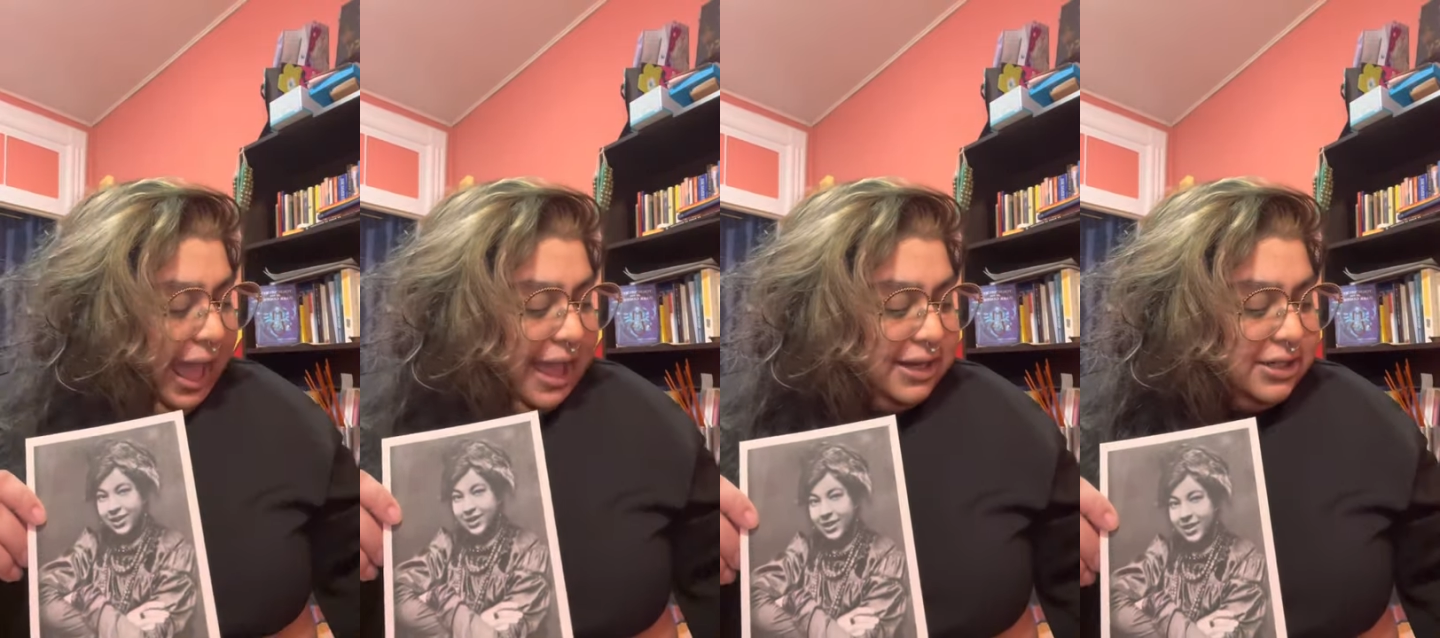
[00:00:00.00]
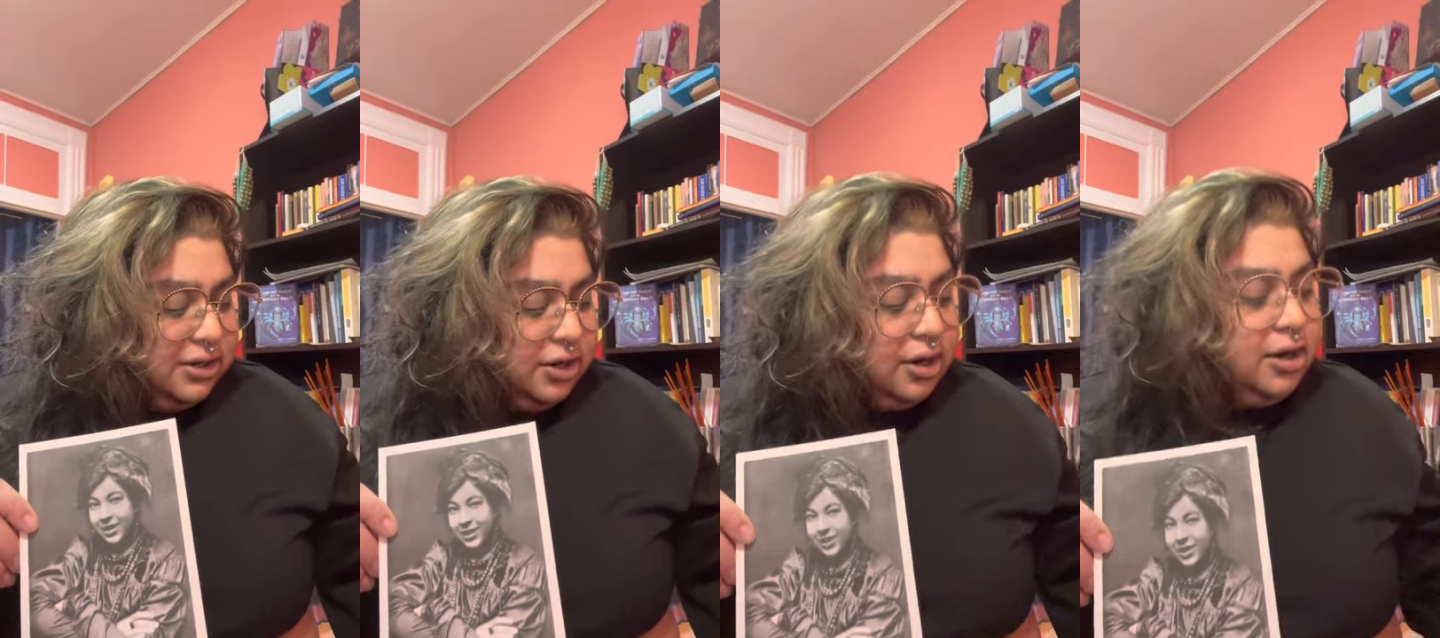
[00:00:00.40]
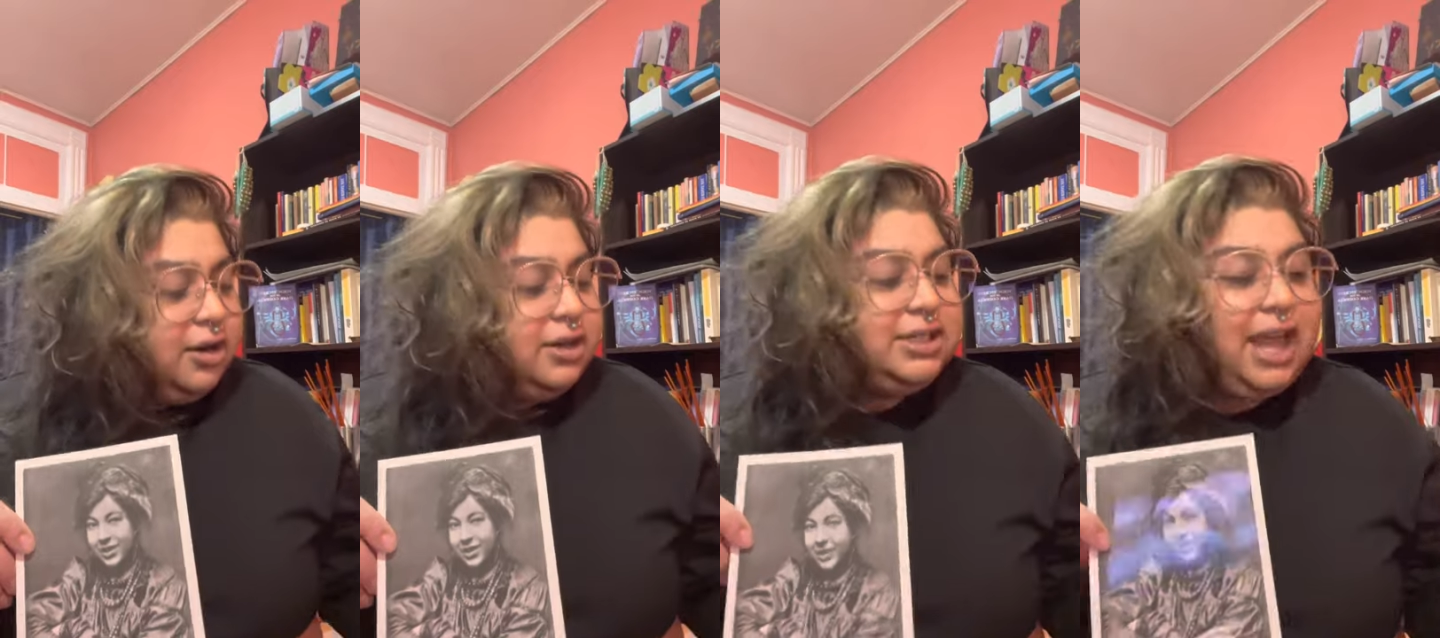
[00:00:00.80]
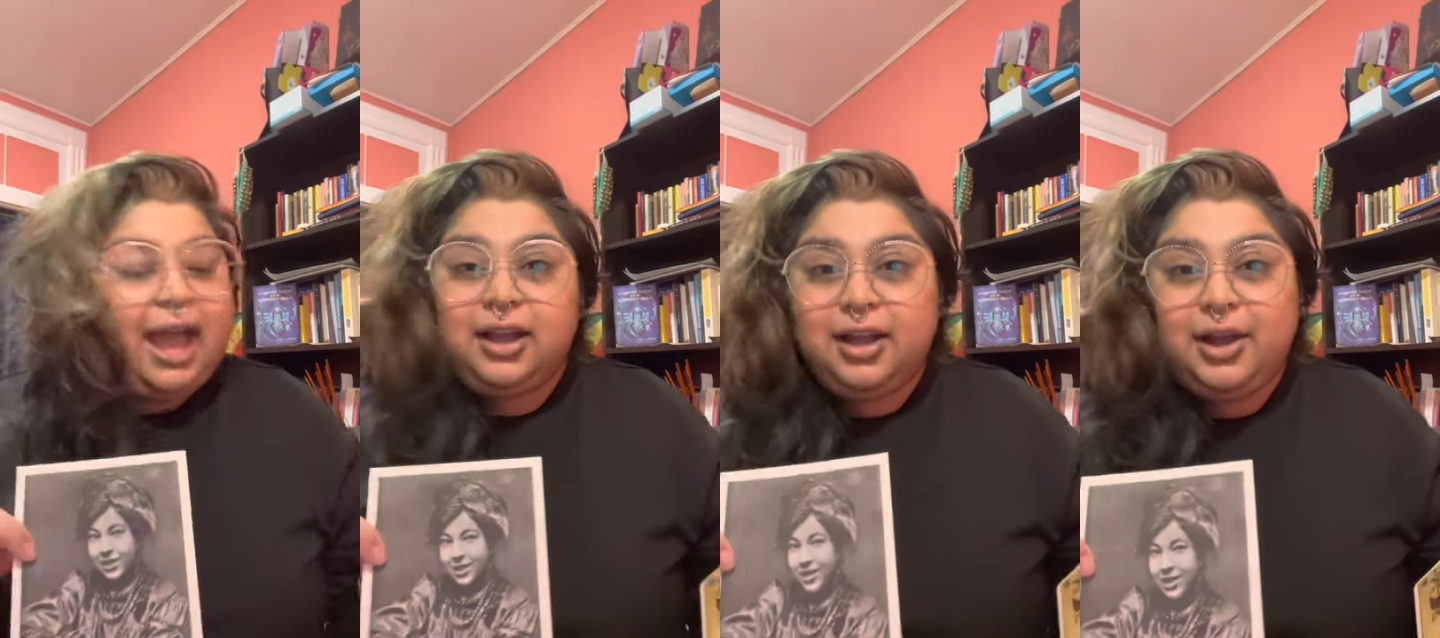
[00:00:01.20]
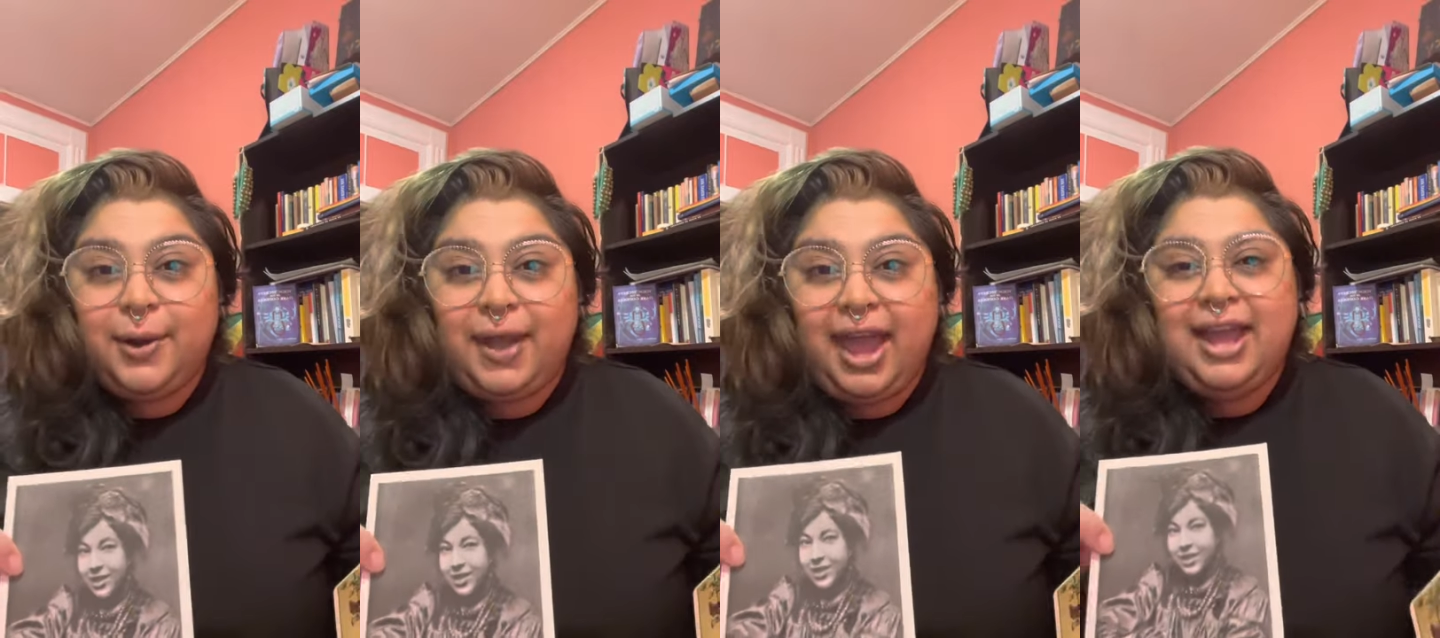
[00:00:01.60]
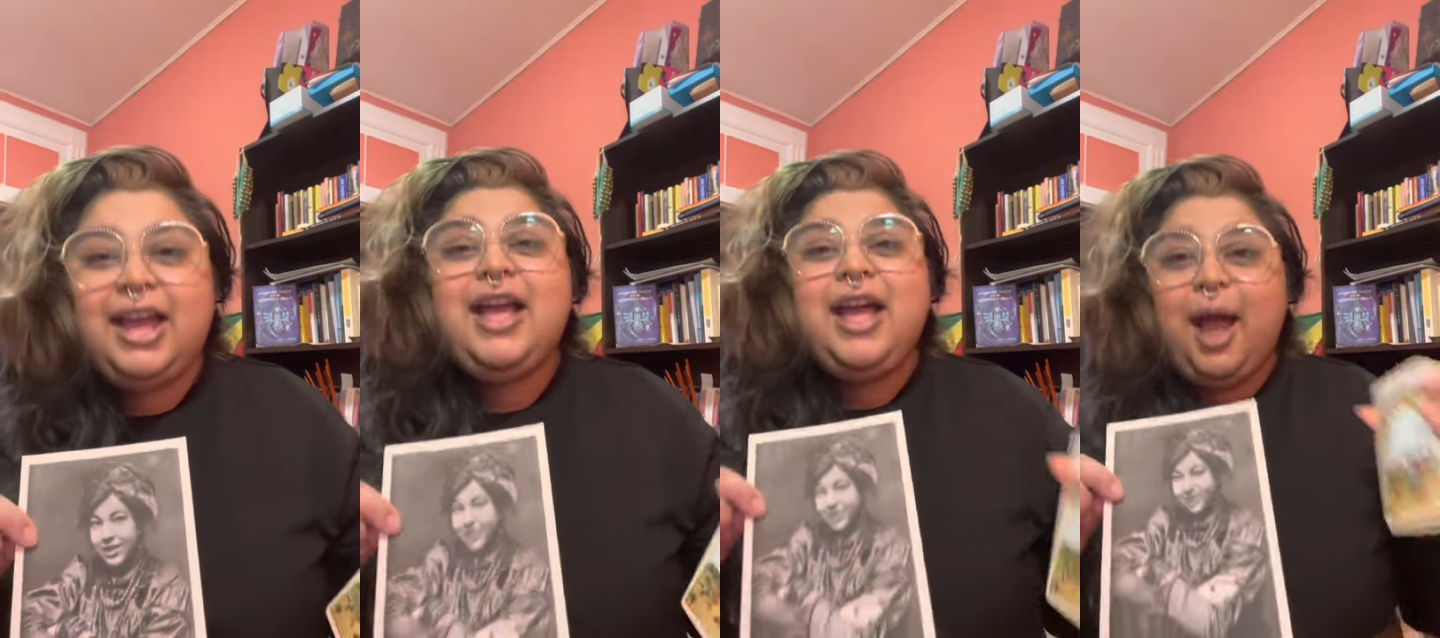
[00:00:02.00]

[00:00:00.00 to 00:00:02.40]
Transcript: and her deck, okay?